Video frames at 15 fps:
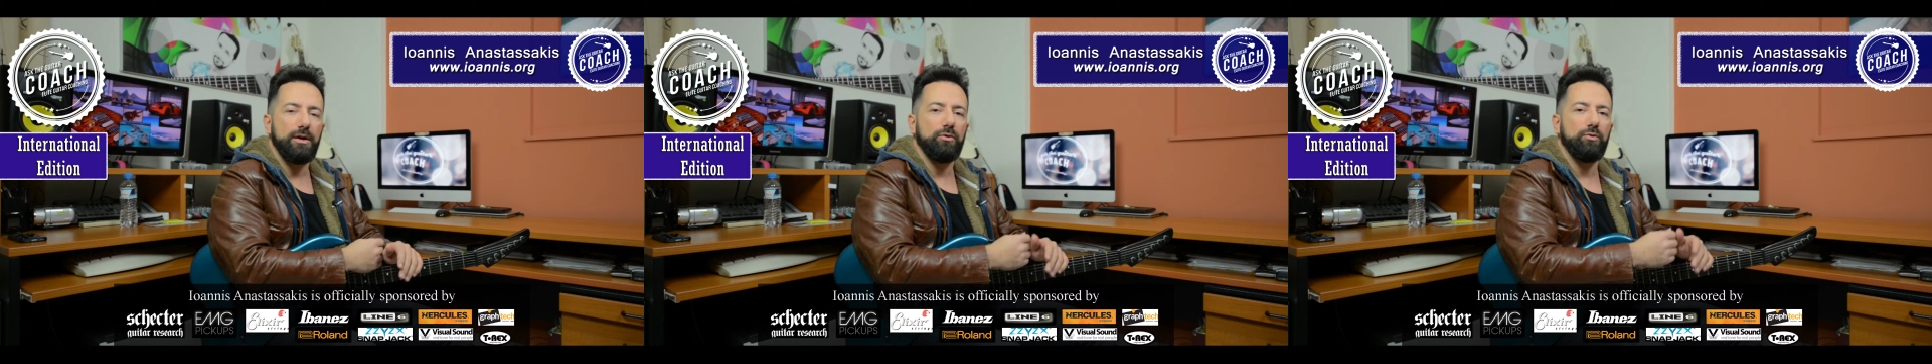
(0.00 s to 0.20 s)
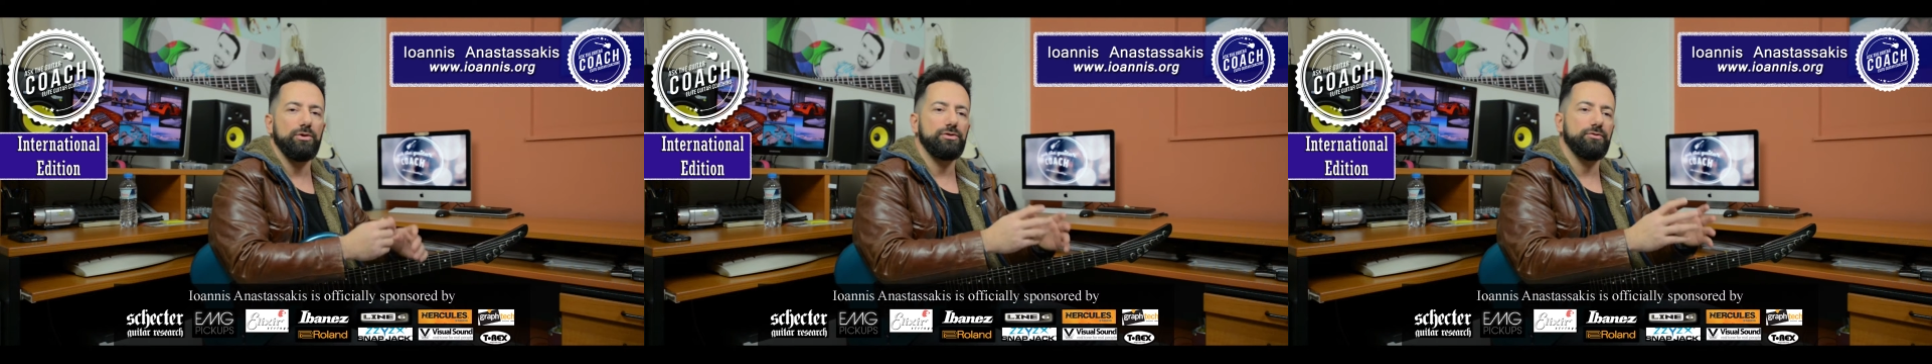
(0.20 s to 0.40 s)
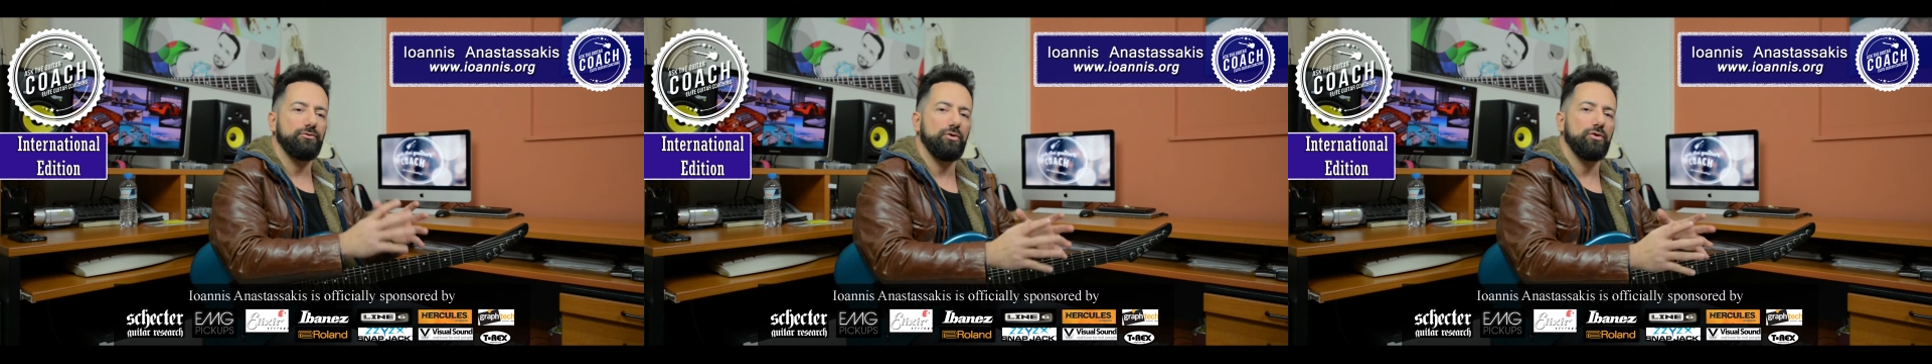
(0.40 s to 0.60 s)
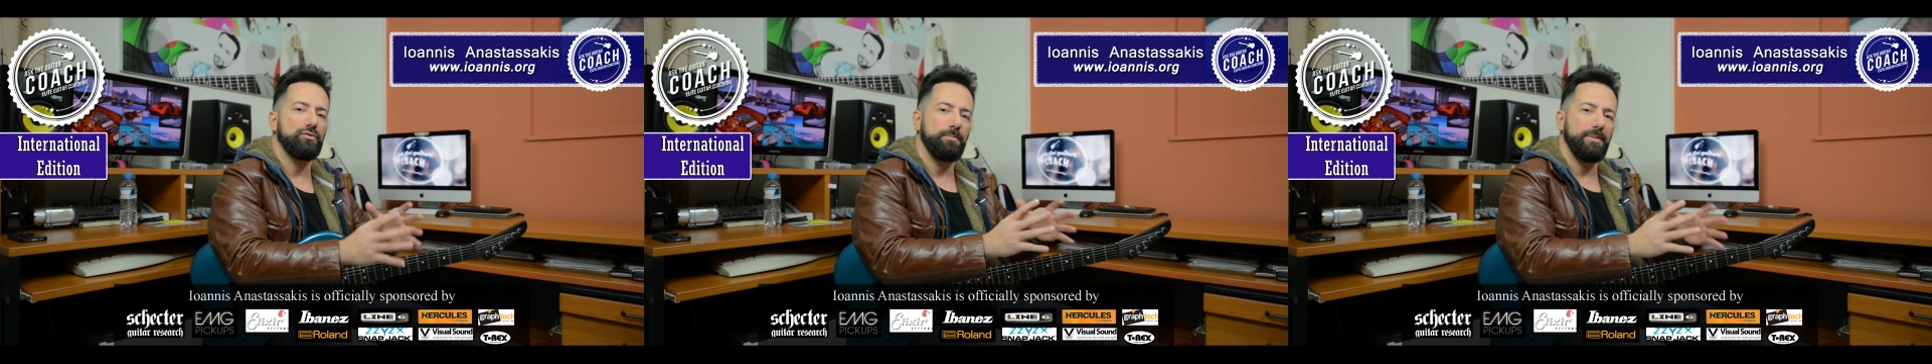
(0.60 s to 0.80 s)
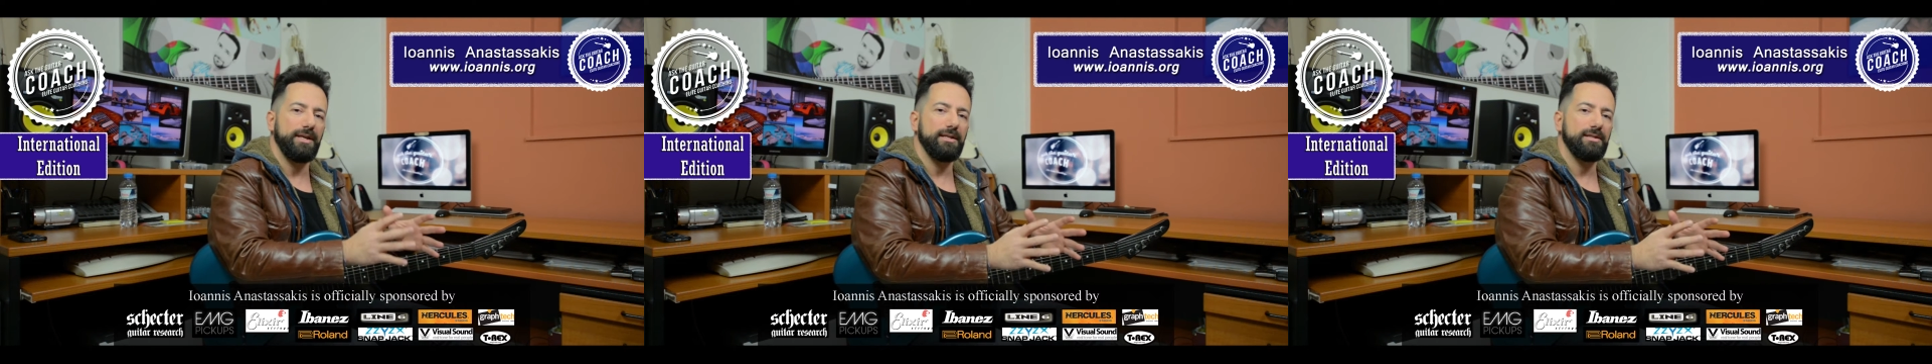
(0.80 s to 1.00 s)
which of
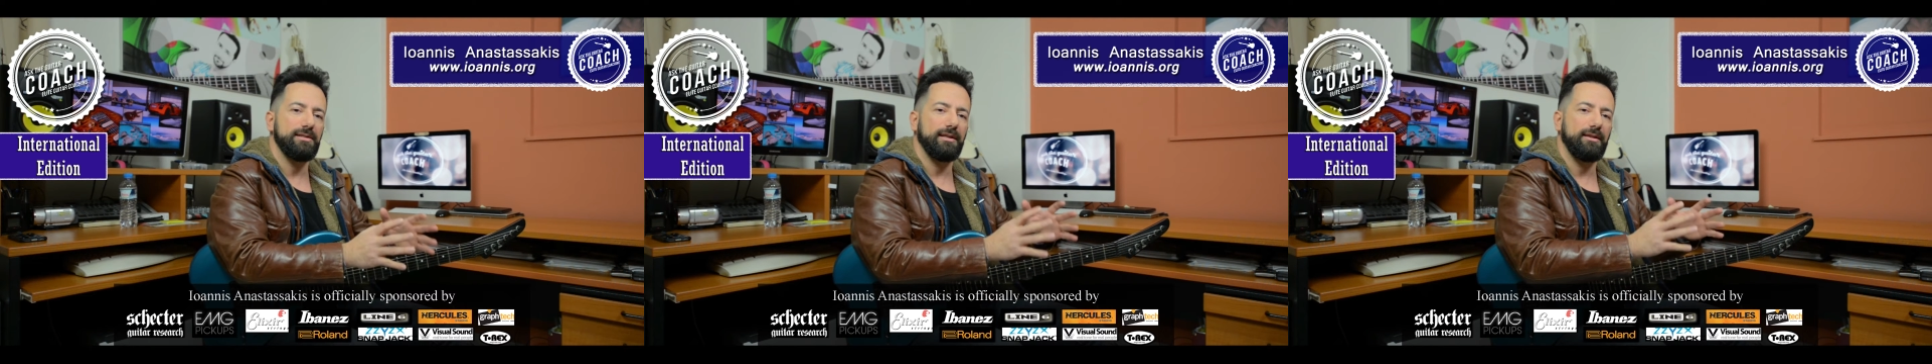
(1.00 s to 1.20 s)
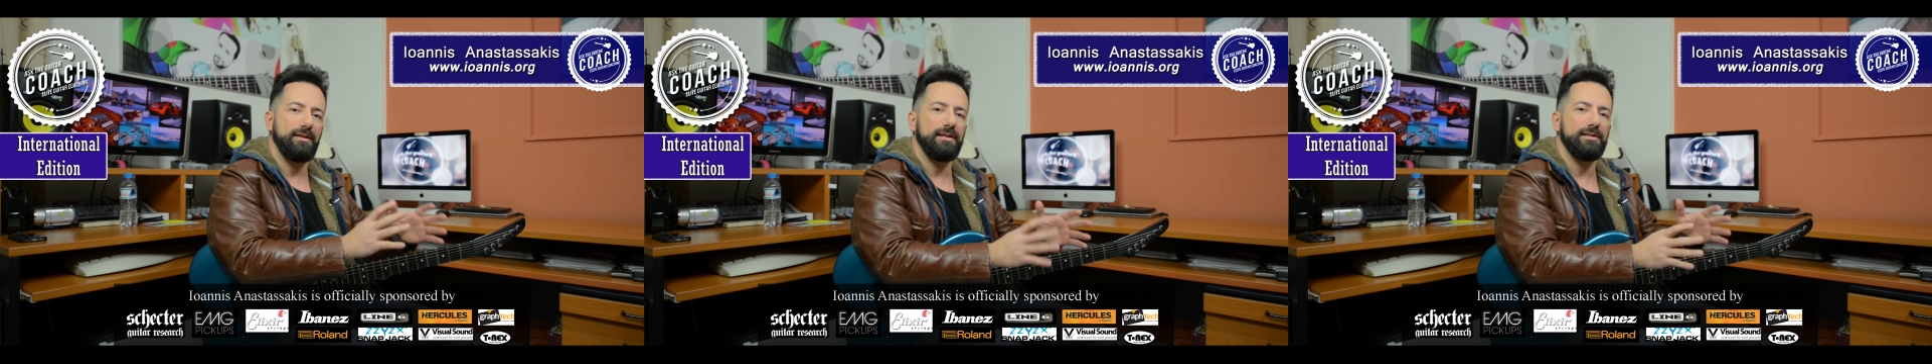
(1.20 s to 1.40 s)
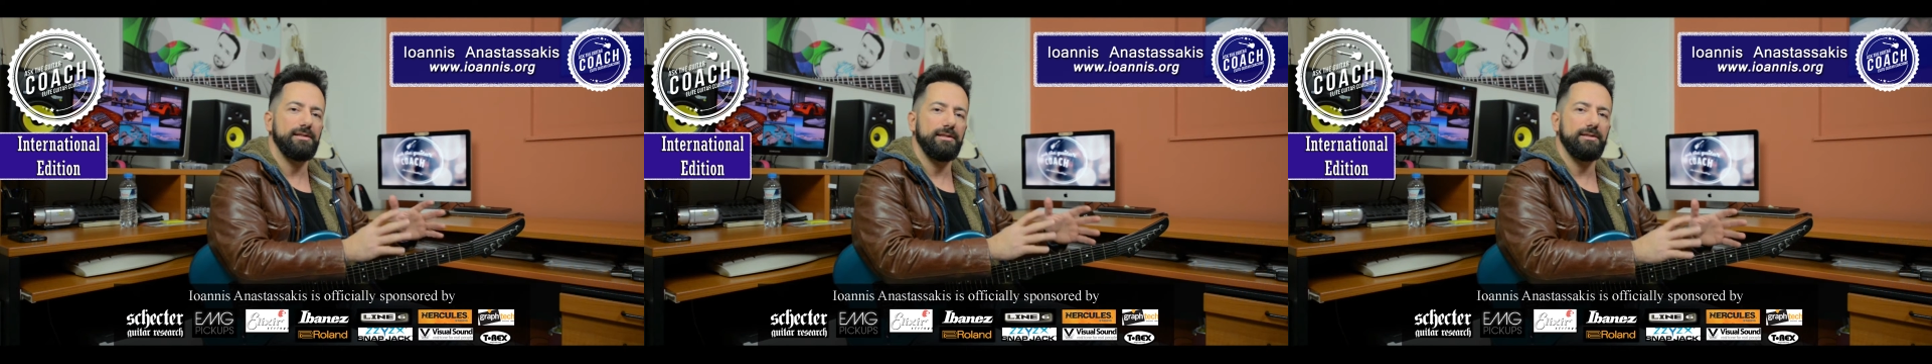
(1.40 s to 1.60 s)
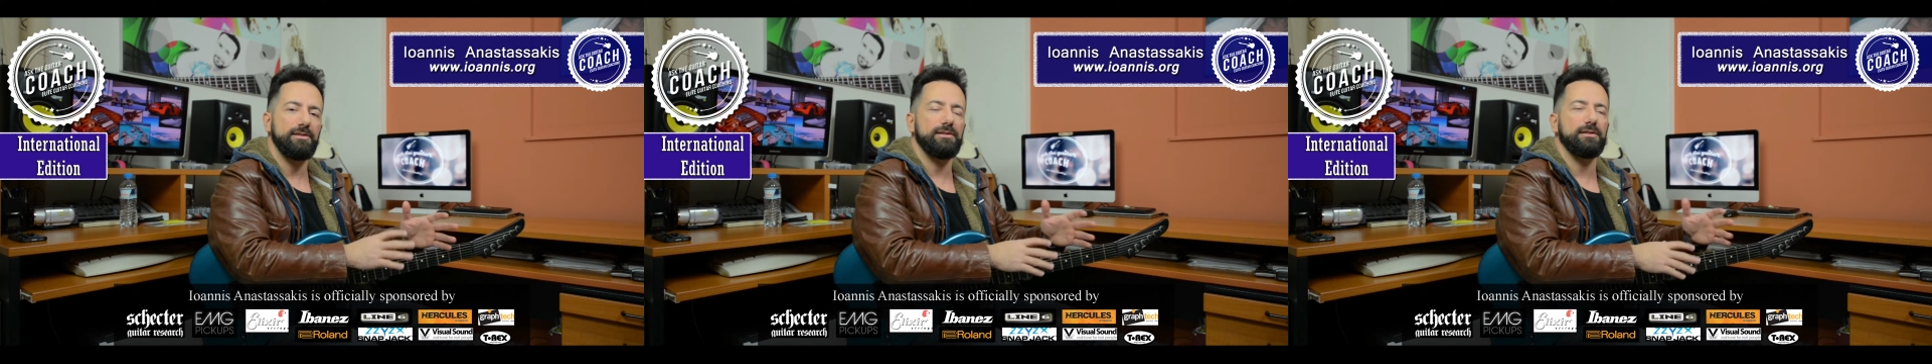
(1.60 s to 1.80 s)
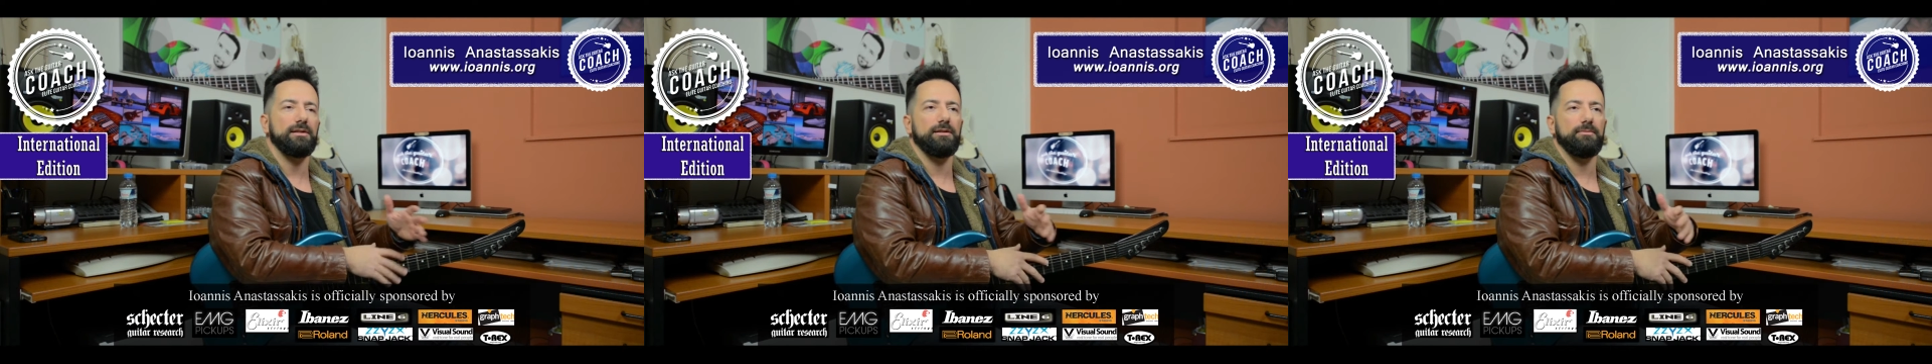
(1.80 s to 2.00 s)
course means that this
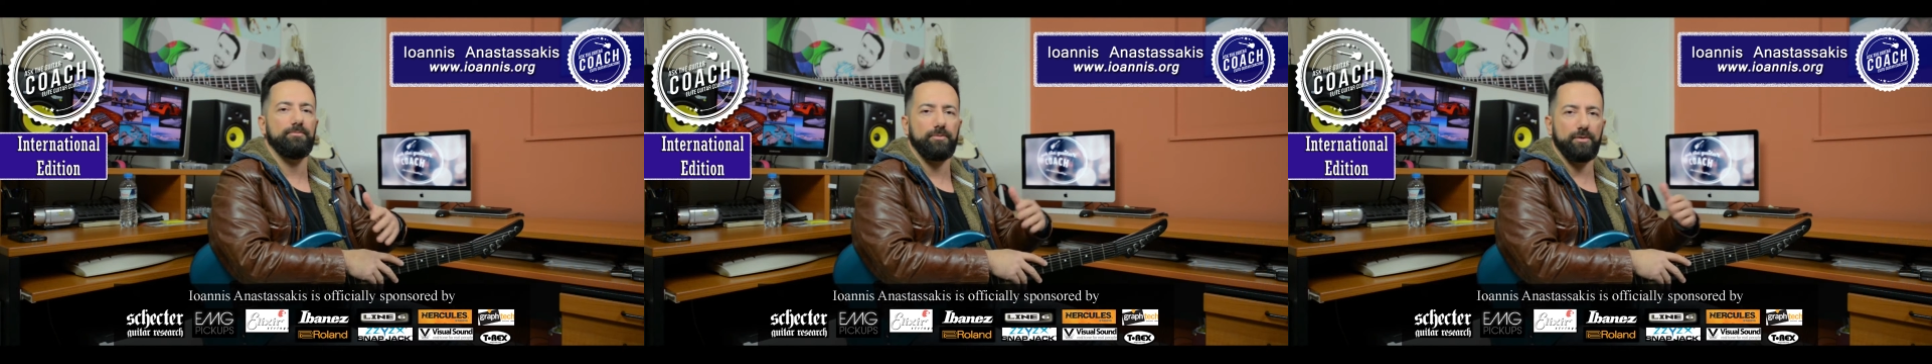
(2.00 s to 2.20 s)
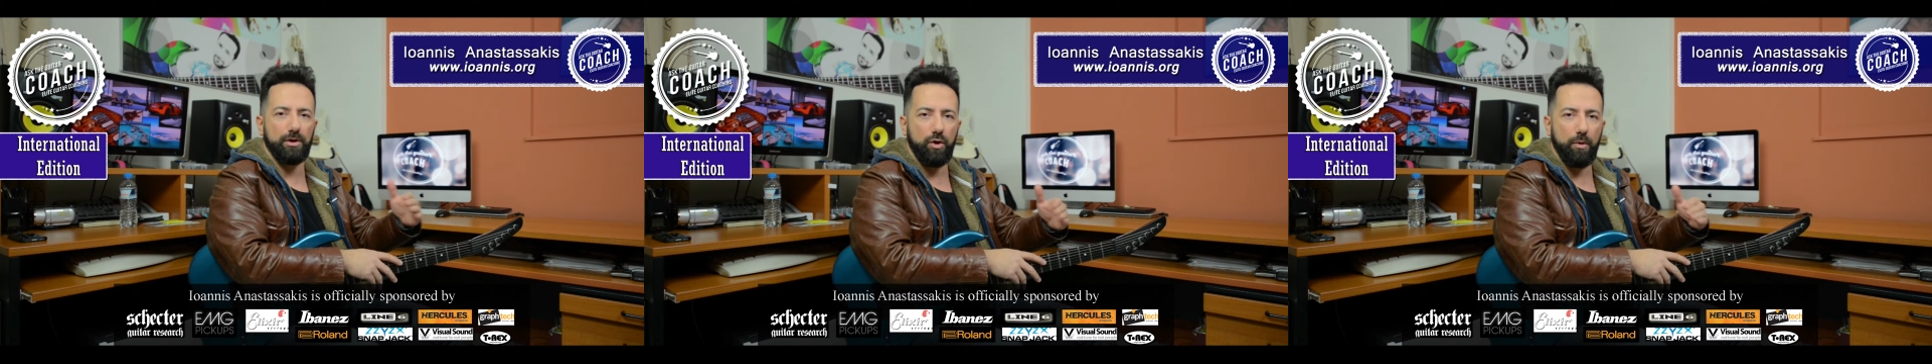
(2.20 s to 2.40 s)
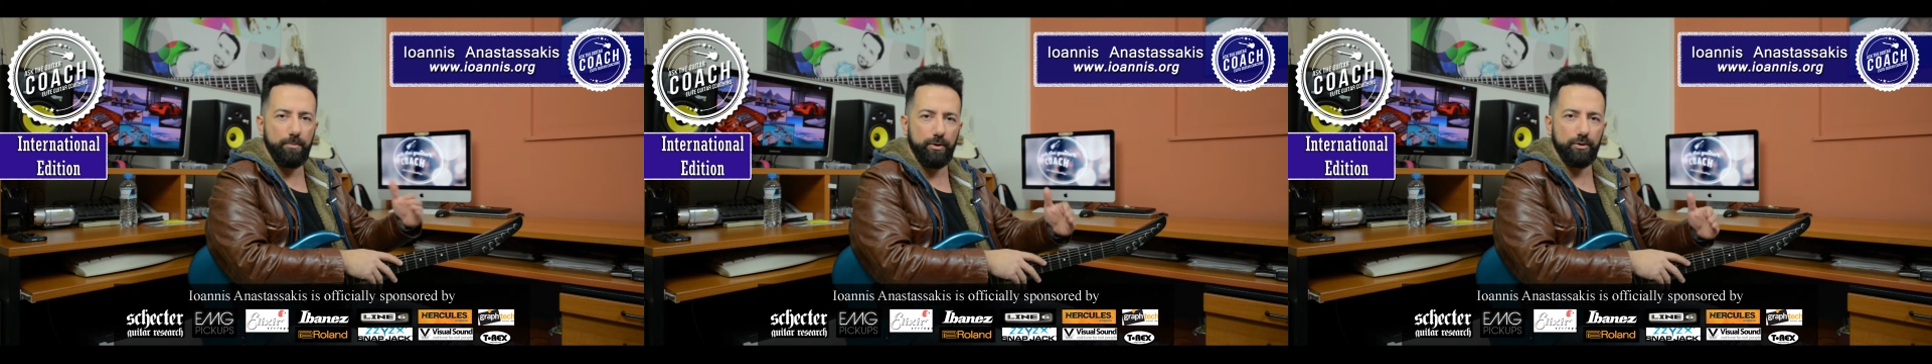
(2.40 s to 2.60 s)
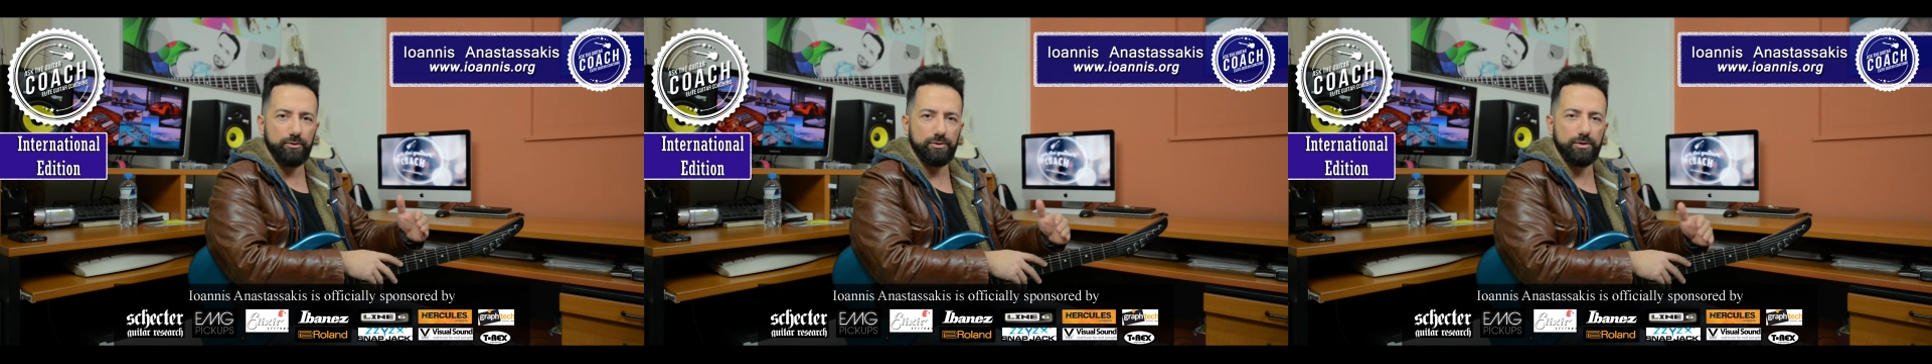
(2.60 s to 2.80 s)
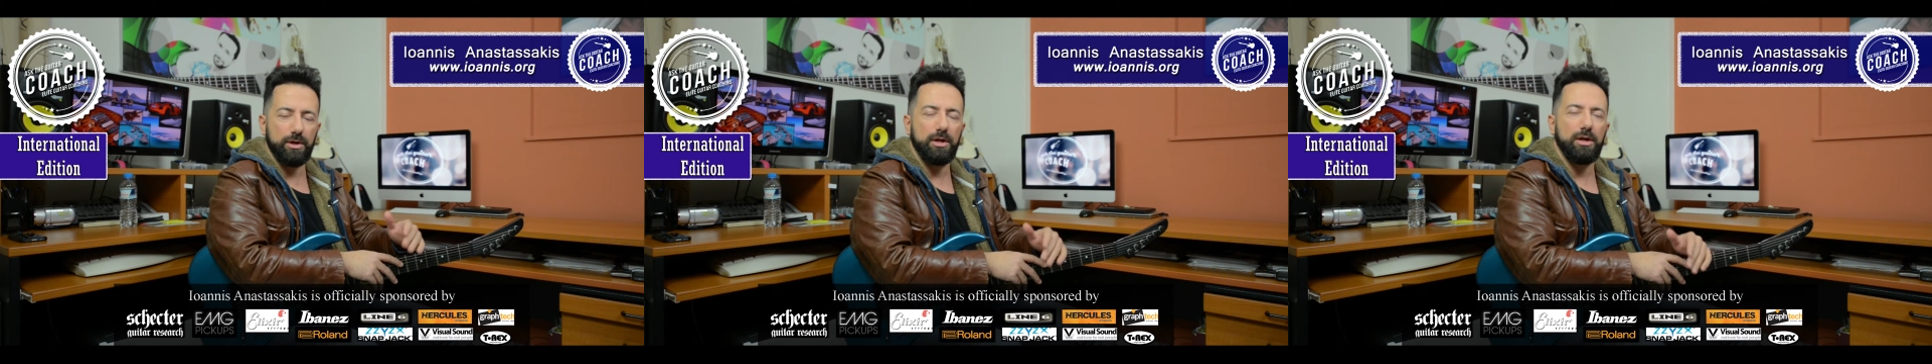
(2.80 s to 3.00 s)
is composed.